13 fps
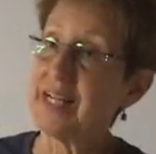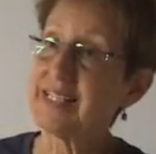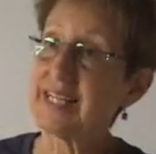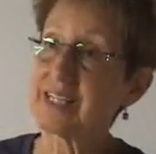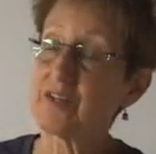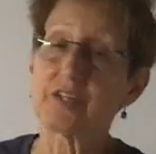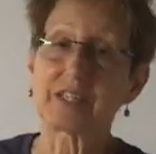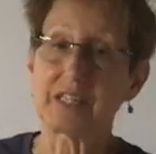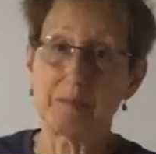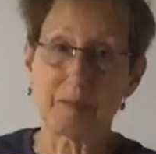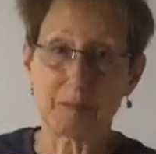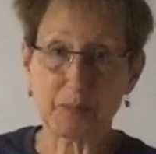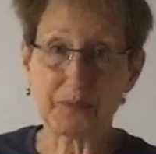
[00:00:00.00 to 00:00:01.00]
Descartes
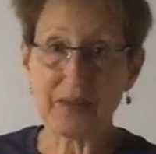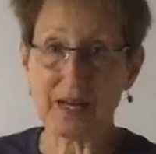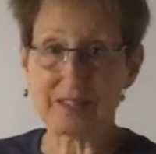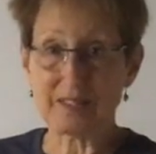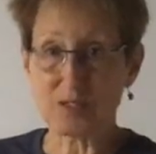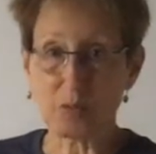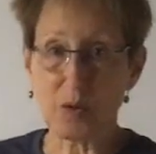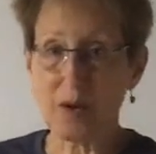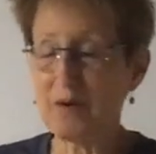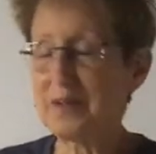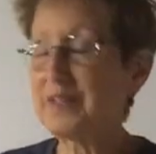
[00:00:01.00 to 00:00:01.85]
came up with that as well.